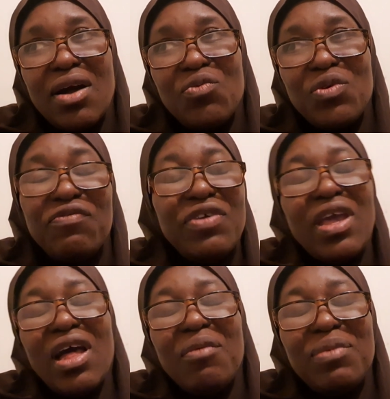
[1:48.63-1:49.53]
we feel
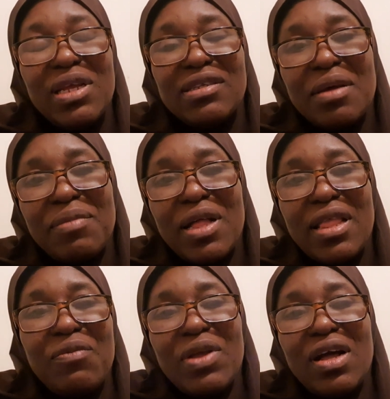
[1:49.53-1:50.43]
helpless about,
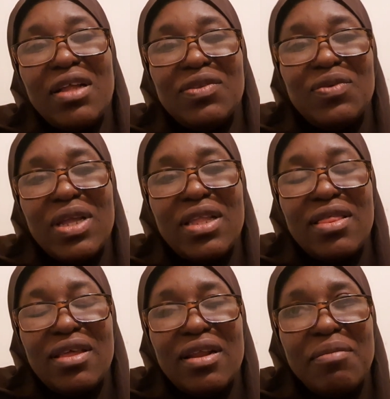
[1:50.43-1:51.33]
that we can't do
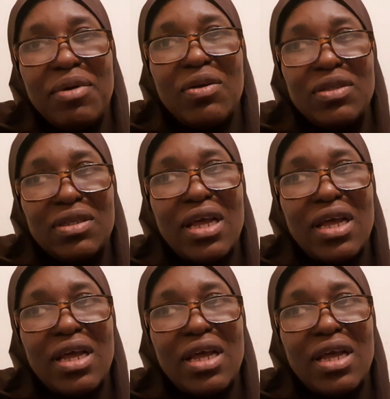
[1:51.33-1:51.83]
anything about.